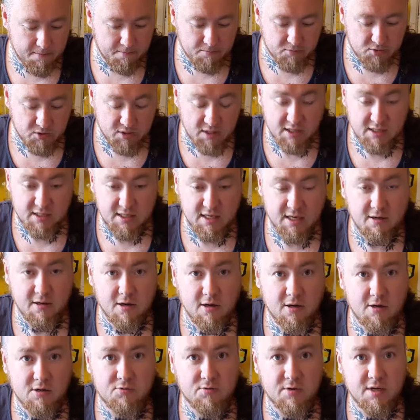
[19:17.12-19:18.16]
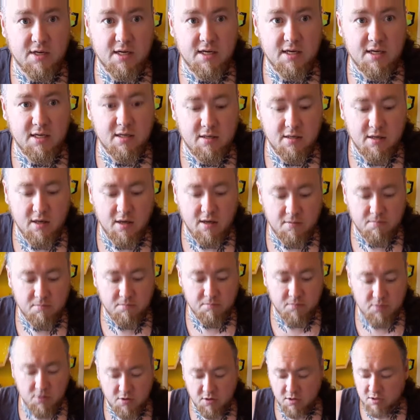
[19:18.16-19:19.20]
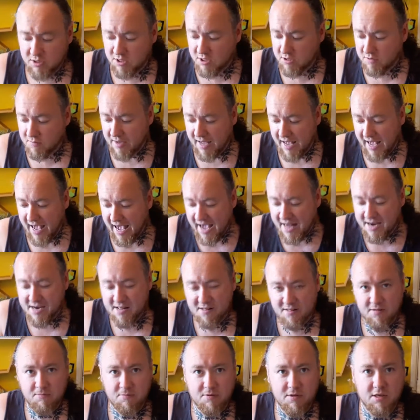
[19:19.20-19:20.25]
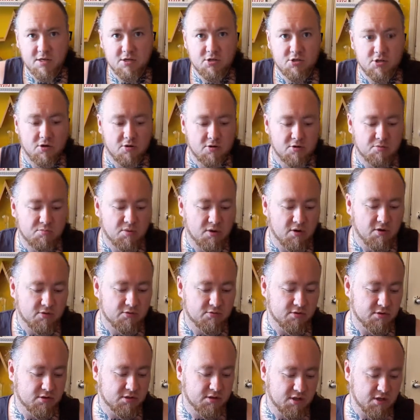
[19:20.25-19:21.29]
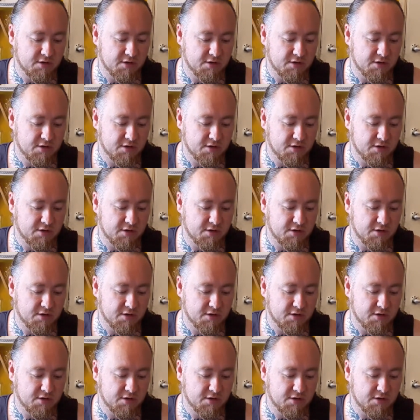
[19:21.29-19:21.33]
So that's it guys, really. You can do anything with these shoulder pauldrons.